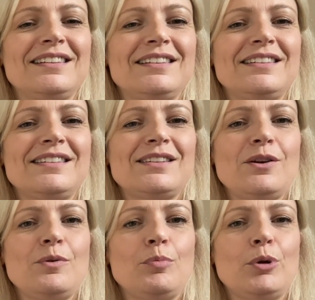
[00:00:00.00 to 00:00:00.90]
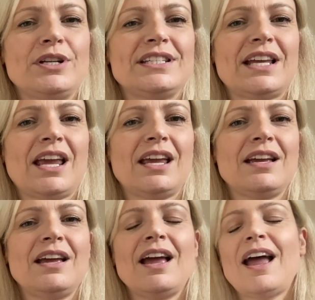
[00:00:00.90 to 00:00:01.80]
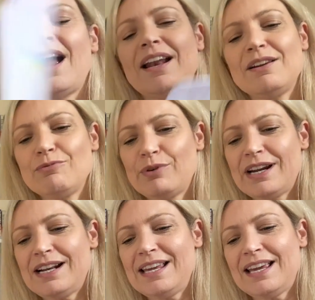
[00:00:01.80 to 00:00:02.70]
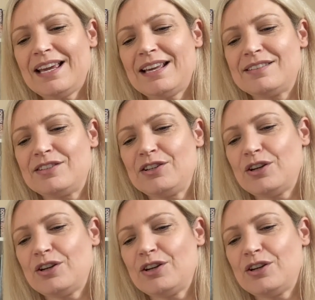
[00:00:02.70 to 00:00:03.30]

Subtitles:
So pretty. And it really is,